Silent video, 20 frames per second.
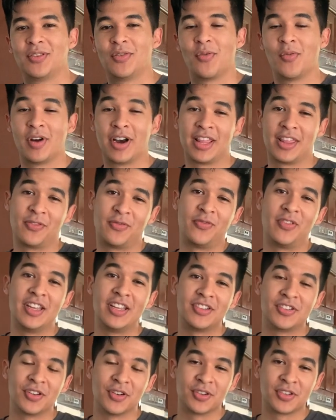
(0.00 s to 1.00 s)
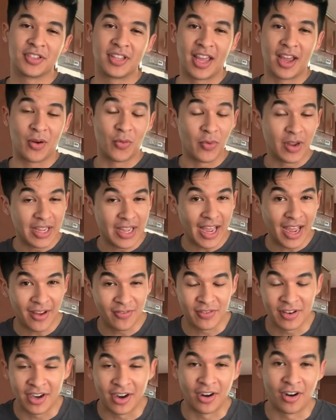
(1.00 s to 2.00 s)
One of the features that we
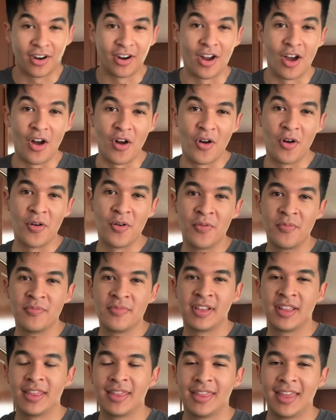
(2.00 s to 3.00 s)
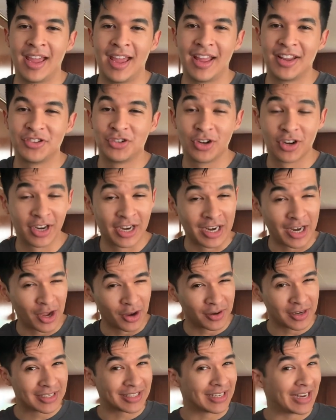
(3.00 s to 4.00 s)
have in our home that you're going to
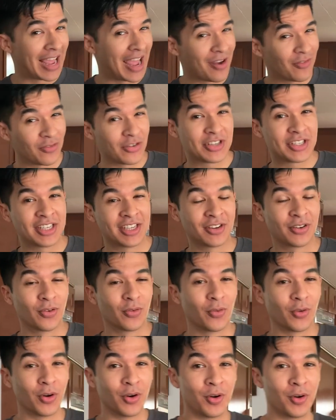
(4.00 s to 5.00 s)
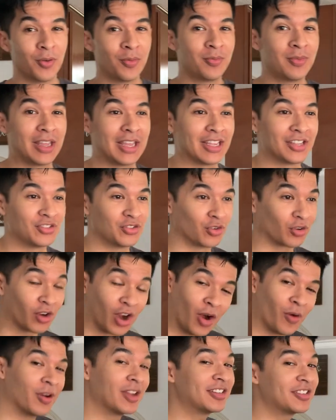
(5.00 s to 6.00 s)
notice in every single room is you're
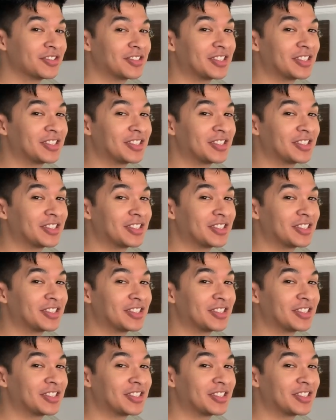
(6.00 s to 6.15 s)
going to